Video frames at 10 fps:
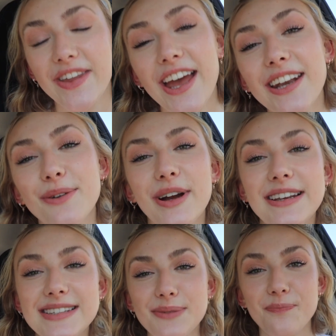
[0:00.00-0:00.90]

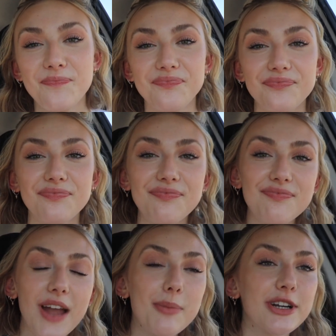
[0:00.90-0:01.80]
Anyways,
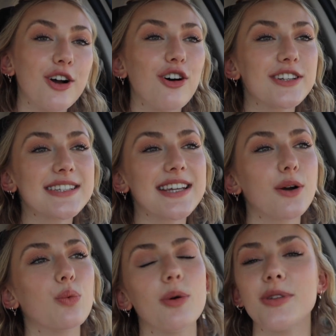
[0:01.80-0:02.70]
I'm gonna call this like
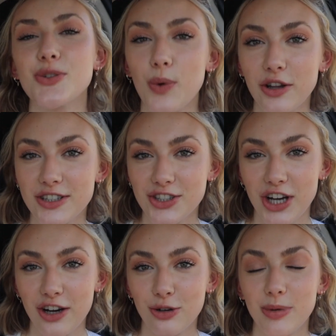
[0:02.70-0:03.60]
a women's wellness
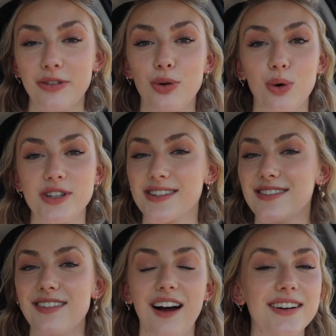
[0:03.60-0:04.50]
channel, but of course it's
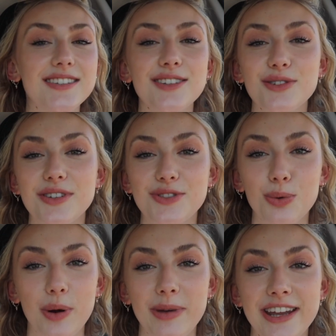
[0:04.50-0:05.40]
not exclusive to
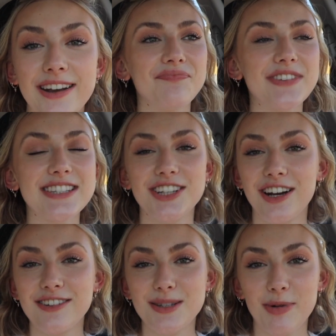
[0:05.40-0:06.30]
women. This
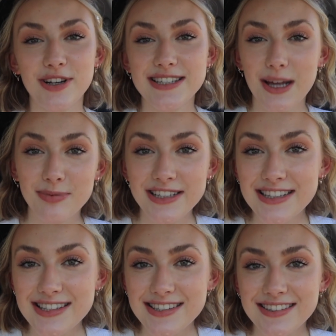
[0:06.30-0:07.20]
channel is about
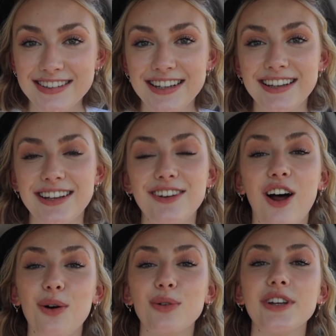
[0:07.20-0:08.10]
acceptance,
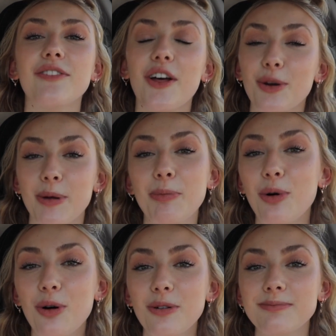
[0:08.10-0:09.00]
not only of other
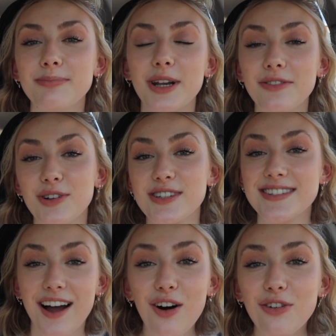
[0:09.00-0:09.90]
people, but of
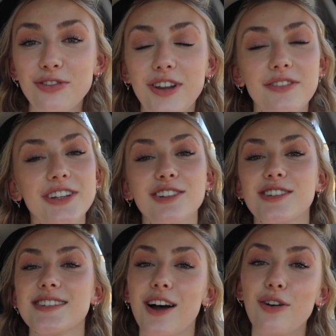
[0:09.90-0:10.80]
yourself, loving
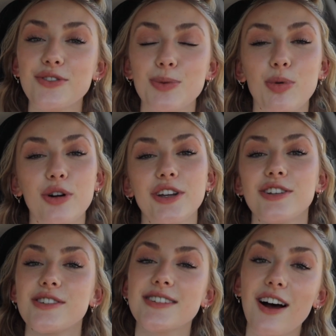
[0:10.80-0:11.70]
yourself, supporting
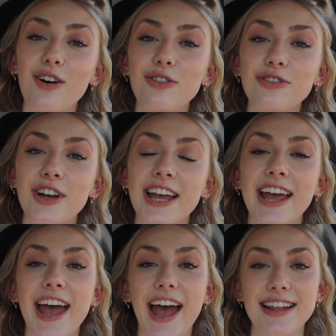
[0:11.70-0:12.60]
yourself,
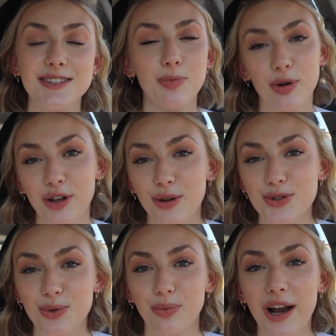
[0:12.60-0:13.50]
and supporting
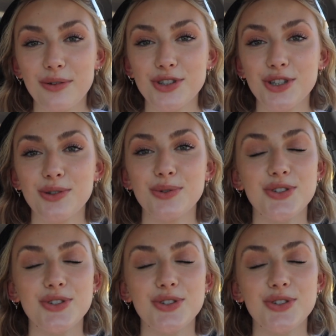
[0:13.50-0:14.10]
those around you.